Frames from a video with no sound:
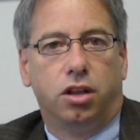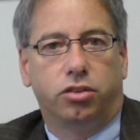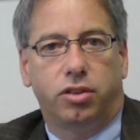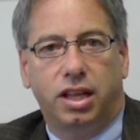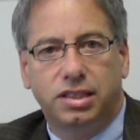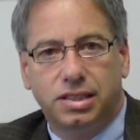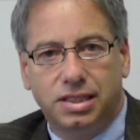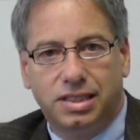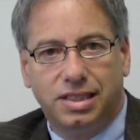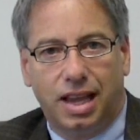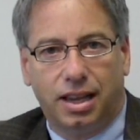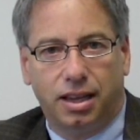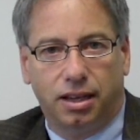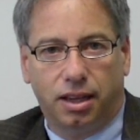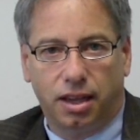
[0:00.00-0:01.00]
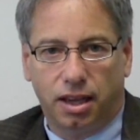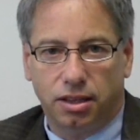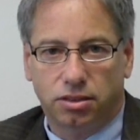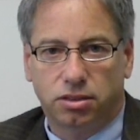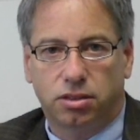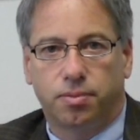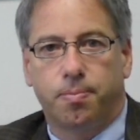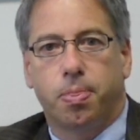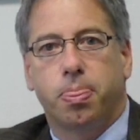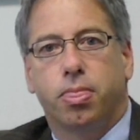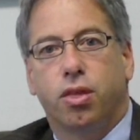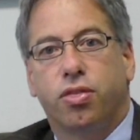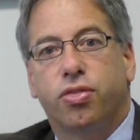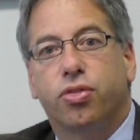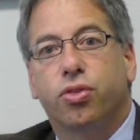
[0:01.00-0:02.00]
So that's the second case.
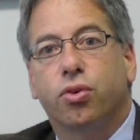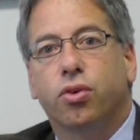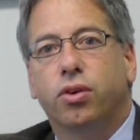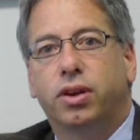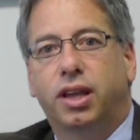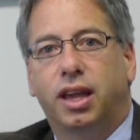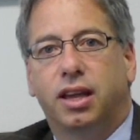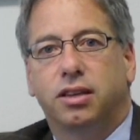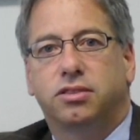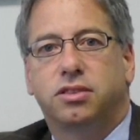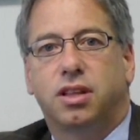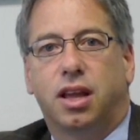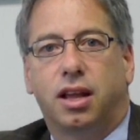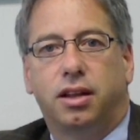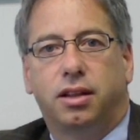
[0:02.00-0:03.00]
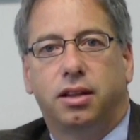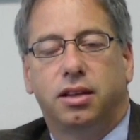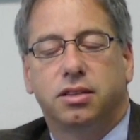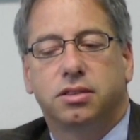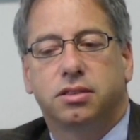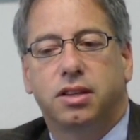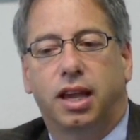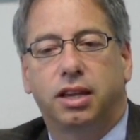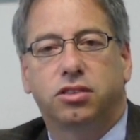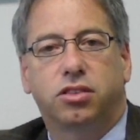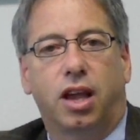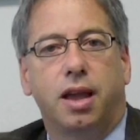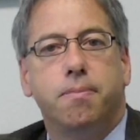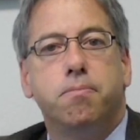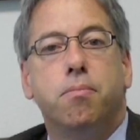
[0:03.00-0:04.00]
The third case, then, in this takes
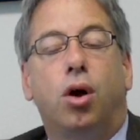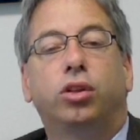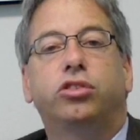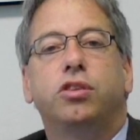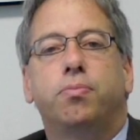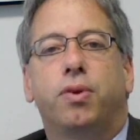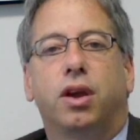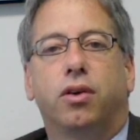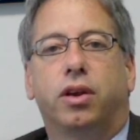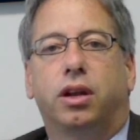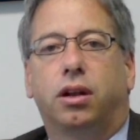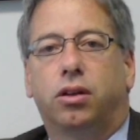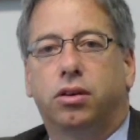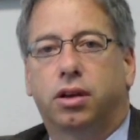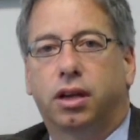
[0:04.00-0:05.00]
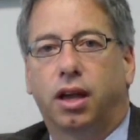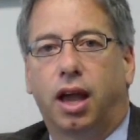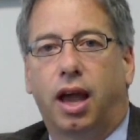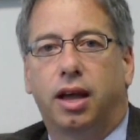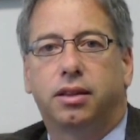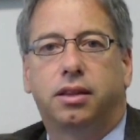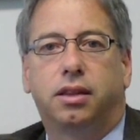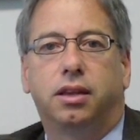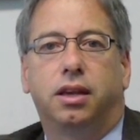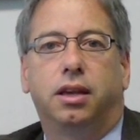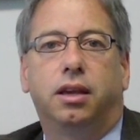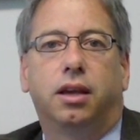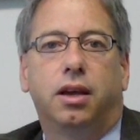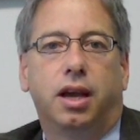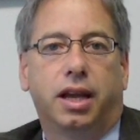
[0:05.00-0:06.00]
a multi period look at
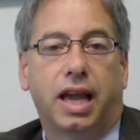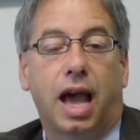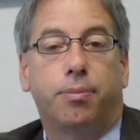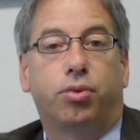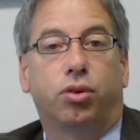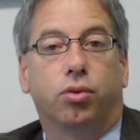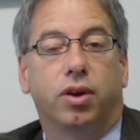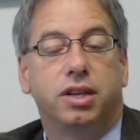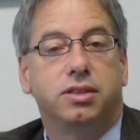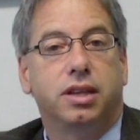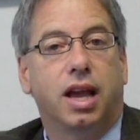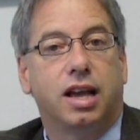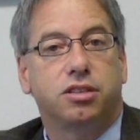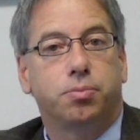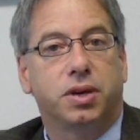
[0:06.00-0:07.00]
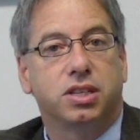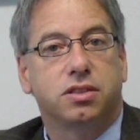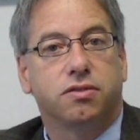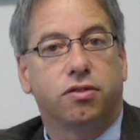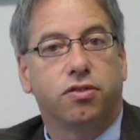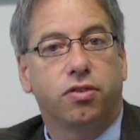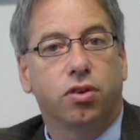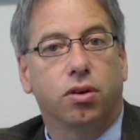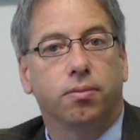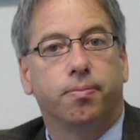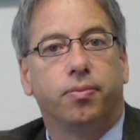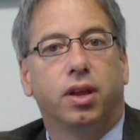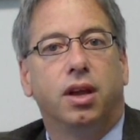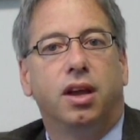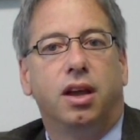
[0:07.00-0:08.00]
the capital raising aspects of a firm.
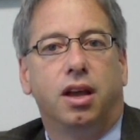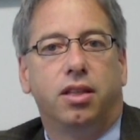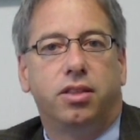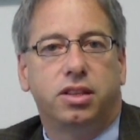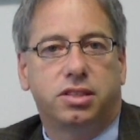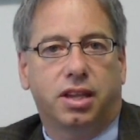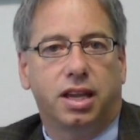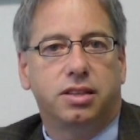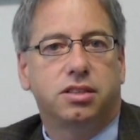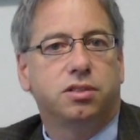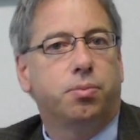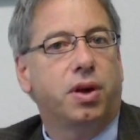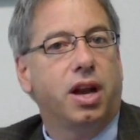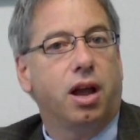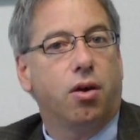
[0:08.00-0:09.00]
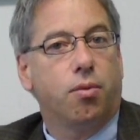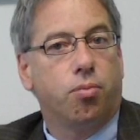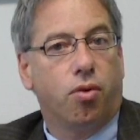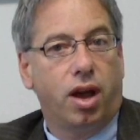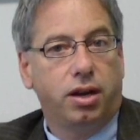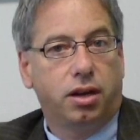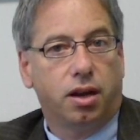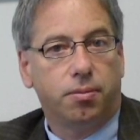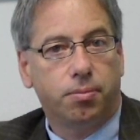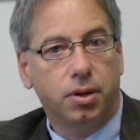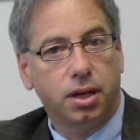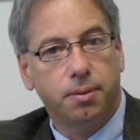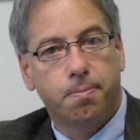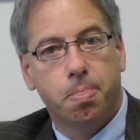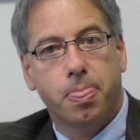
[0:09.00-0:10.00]
This case is Panera Bread
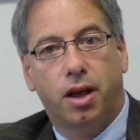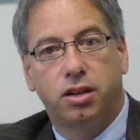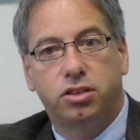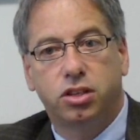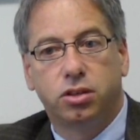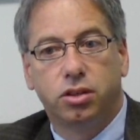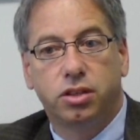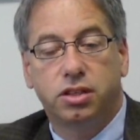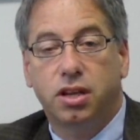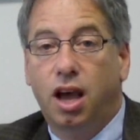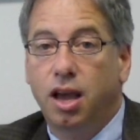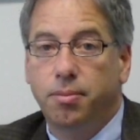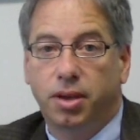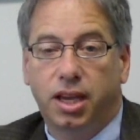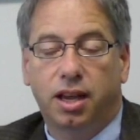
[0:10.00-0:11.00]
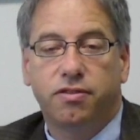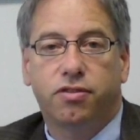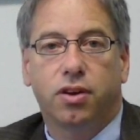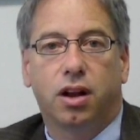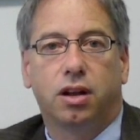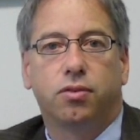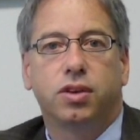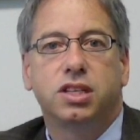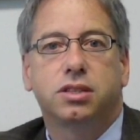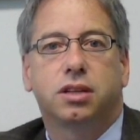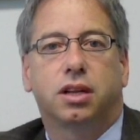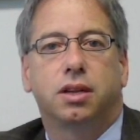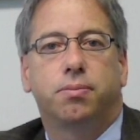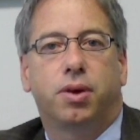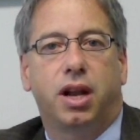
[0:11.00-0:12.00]
Company. Now, until the time, again fairly
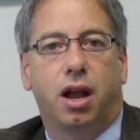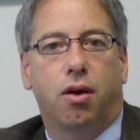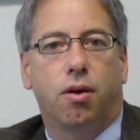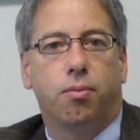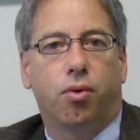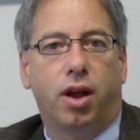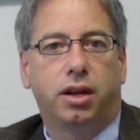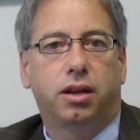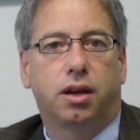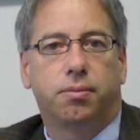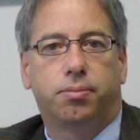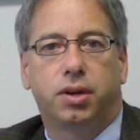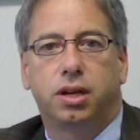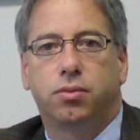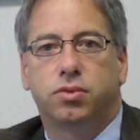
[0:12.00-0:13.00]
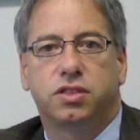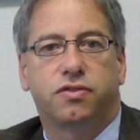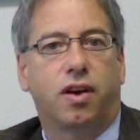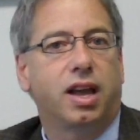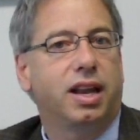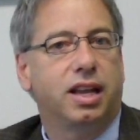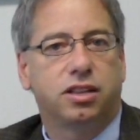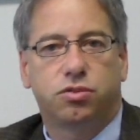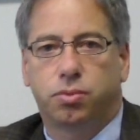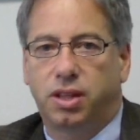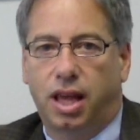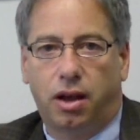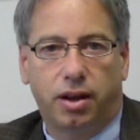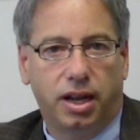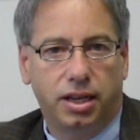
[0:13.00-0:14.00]
recently, Panera Bread Company was financed
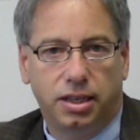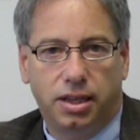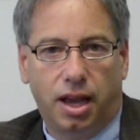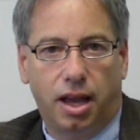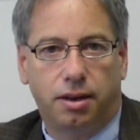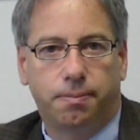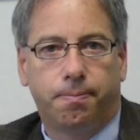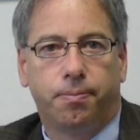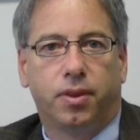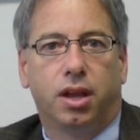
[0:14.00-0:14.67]
without any debt.